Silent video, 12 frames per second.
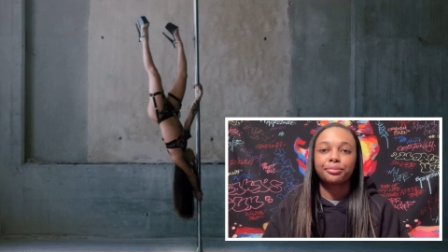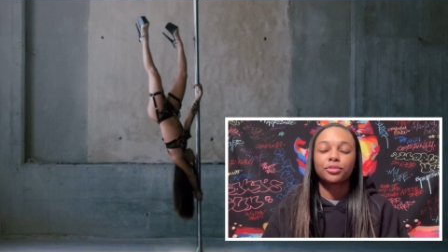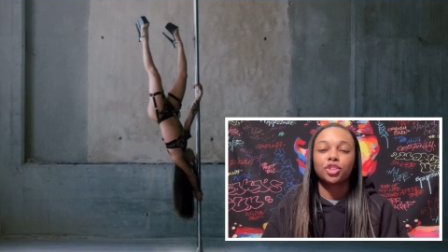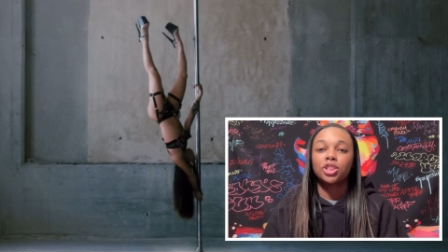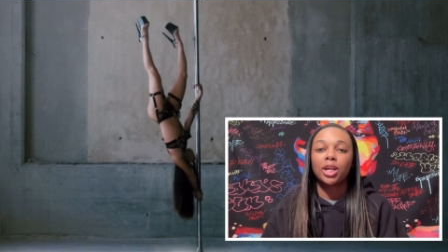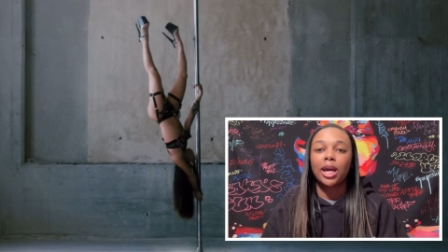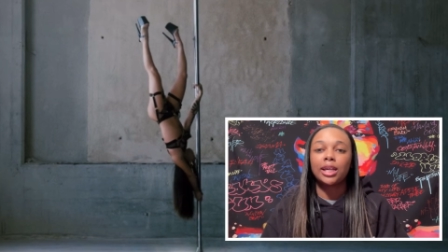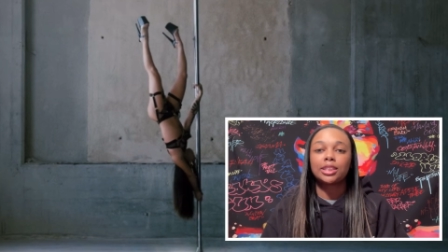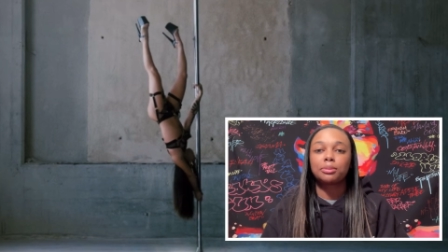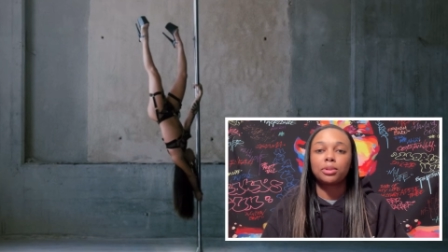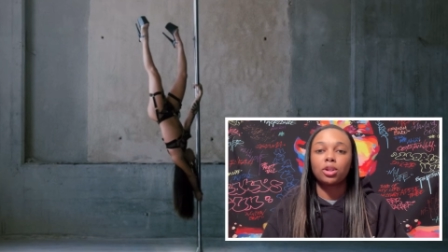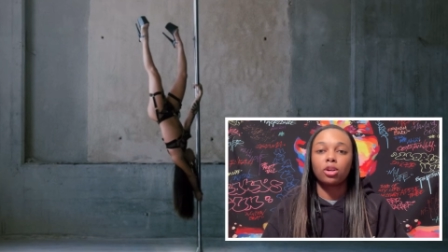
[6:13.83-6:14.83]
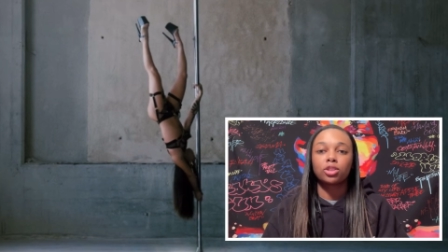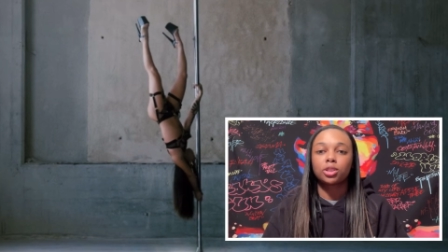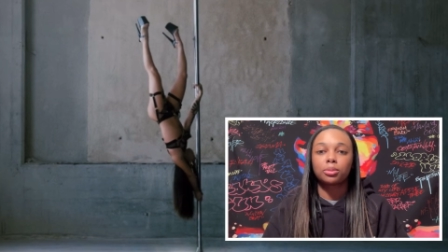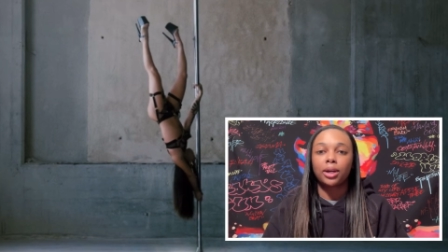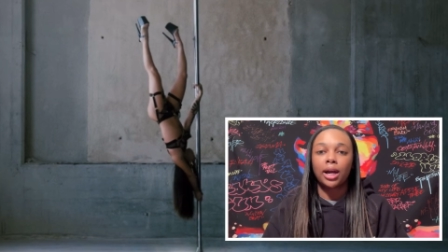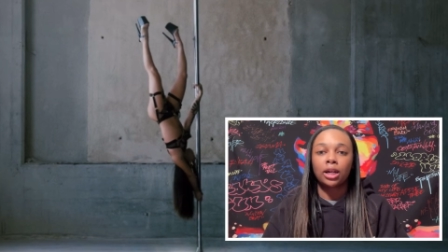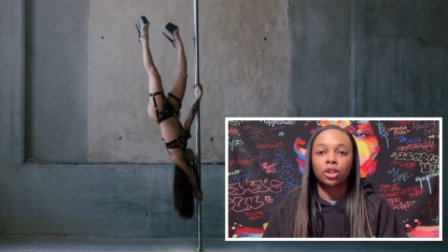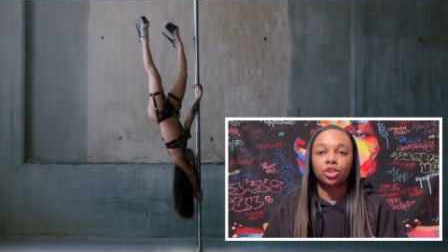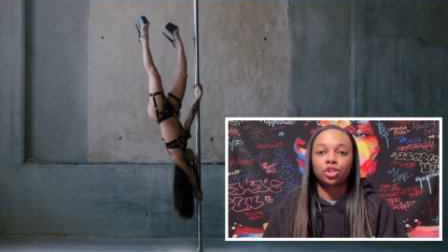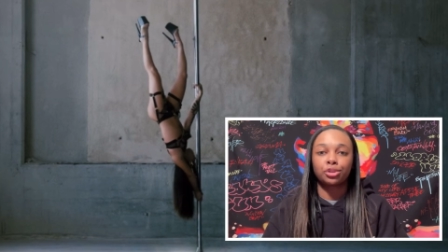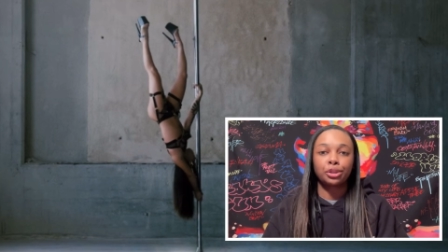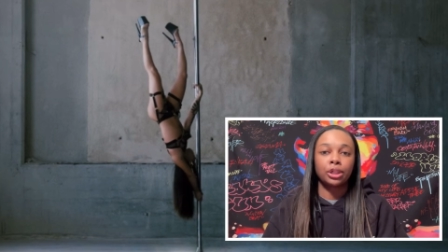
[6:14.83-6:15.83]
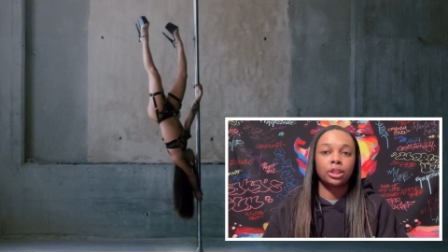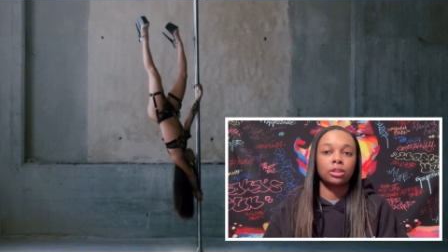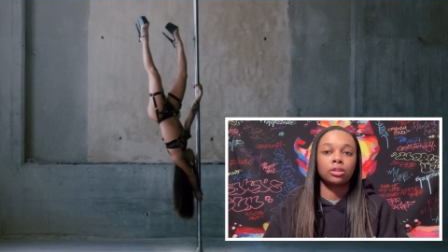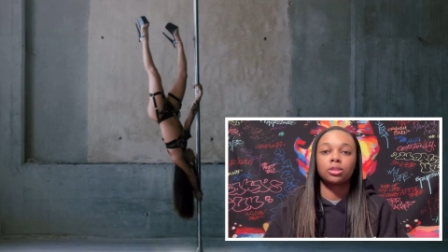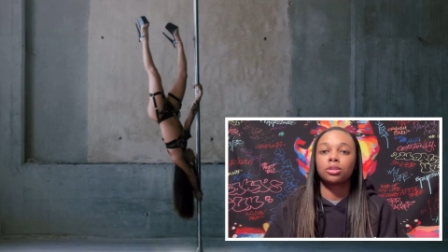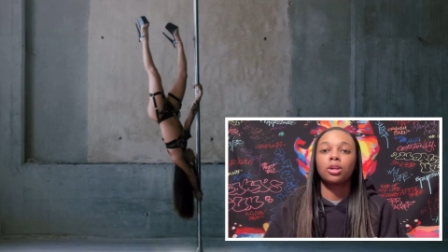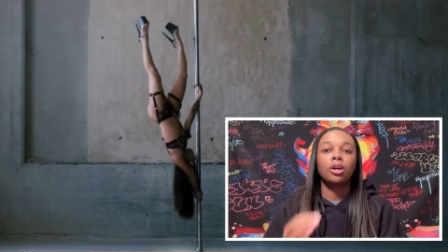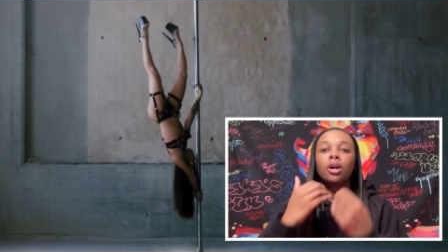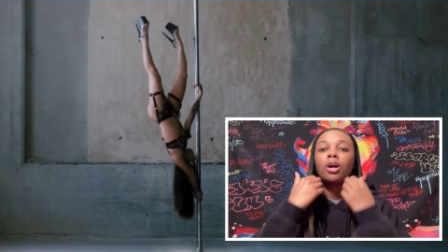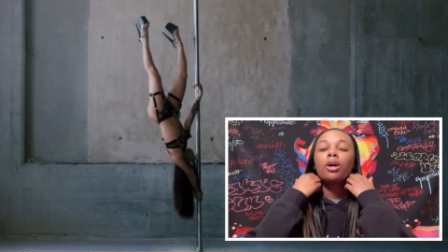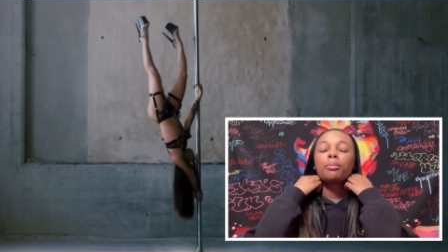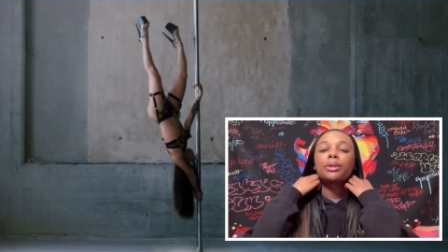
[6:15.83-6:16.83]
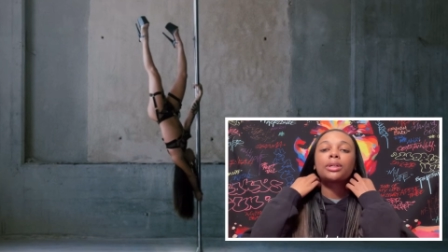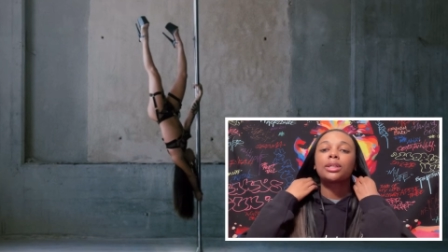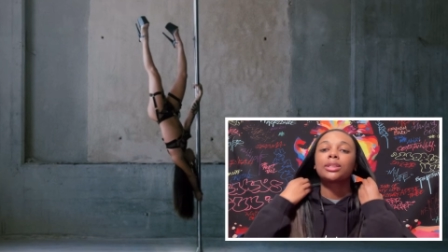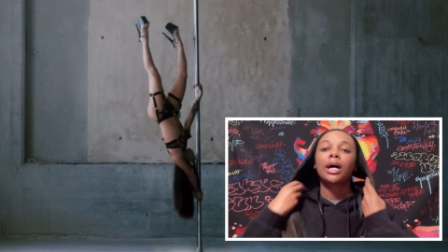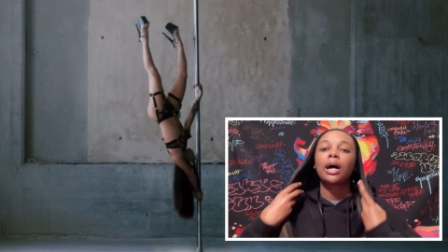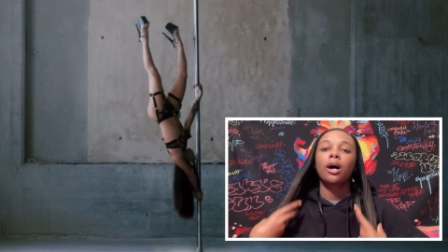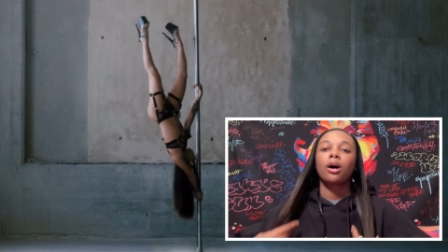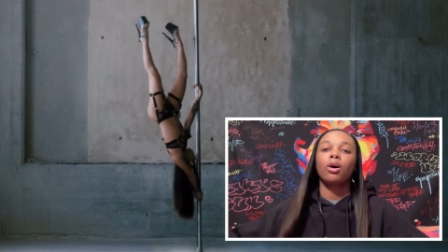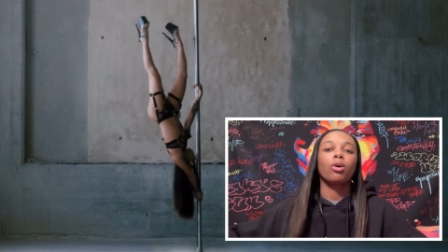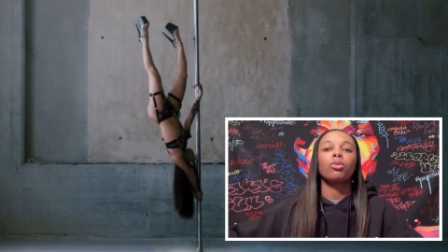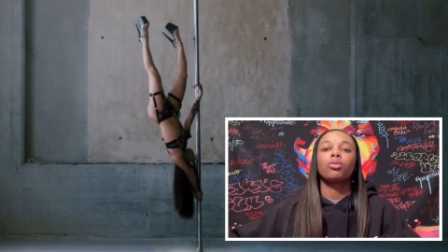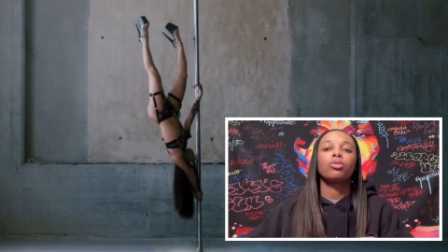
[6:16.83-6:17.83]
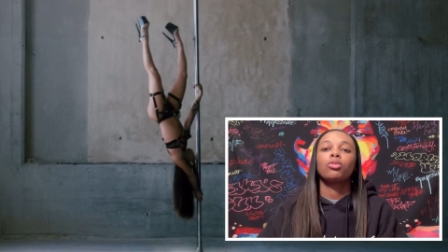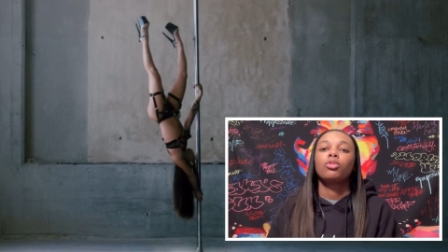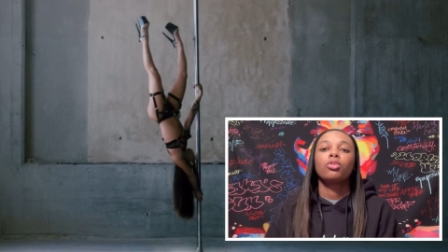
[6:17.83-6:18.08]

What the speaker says: She has to be on some kind of strings because how